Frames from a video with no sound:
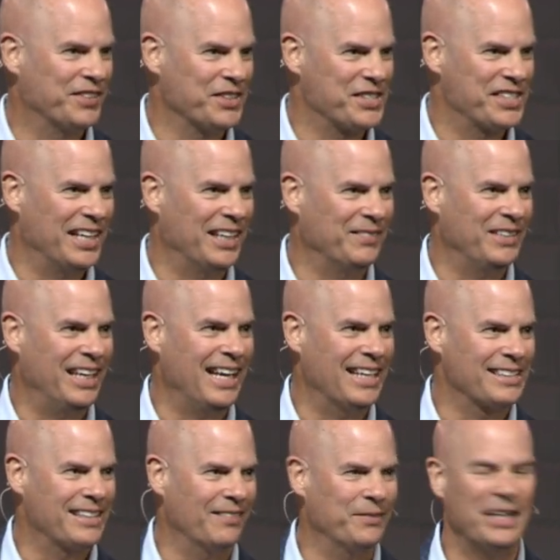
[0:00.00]
or first-time
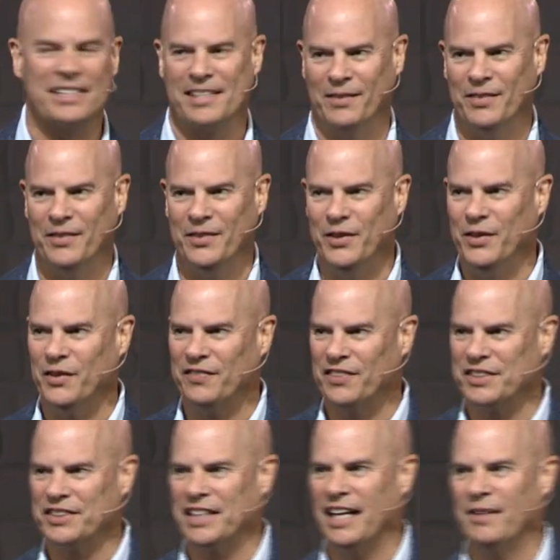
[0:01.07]
guests. I've met some of you who are
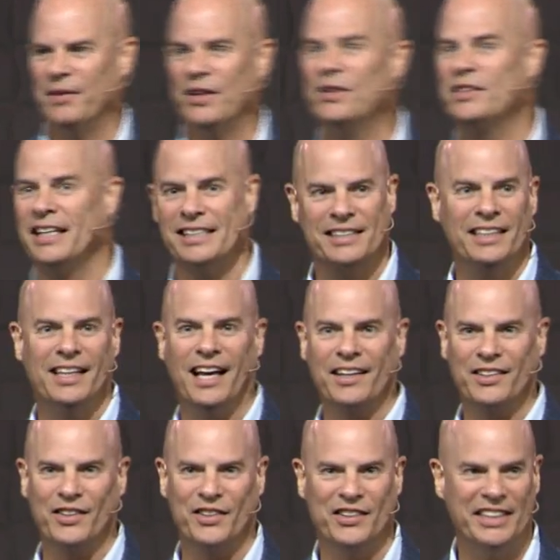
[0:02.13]
first-time. I know it takes a
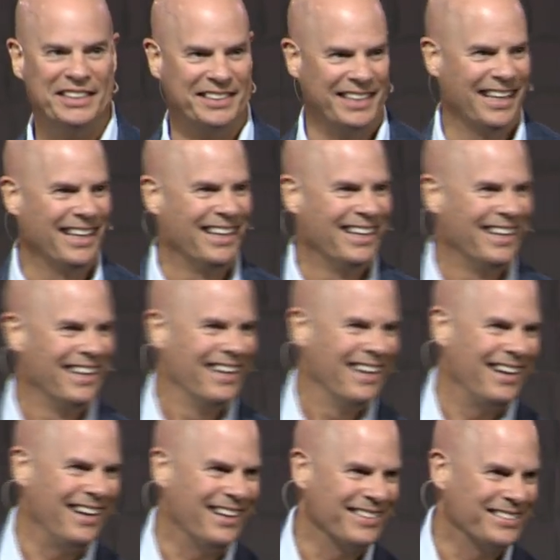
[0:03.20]
lot of courage
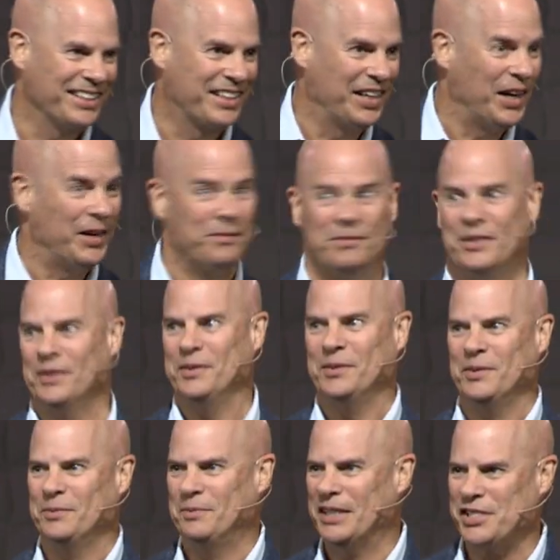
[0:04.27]
uh, to come
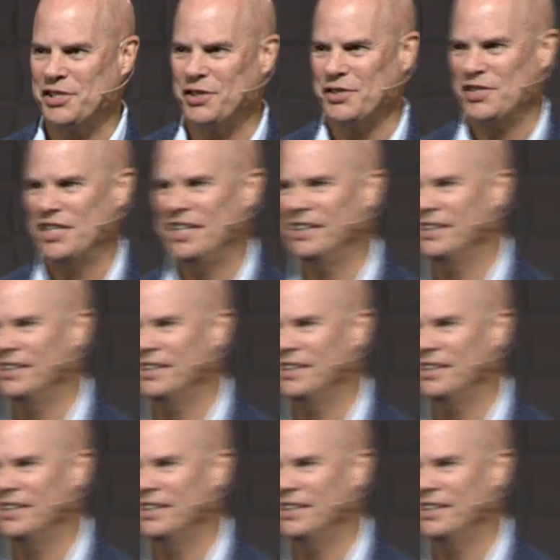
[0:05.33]
to big church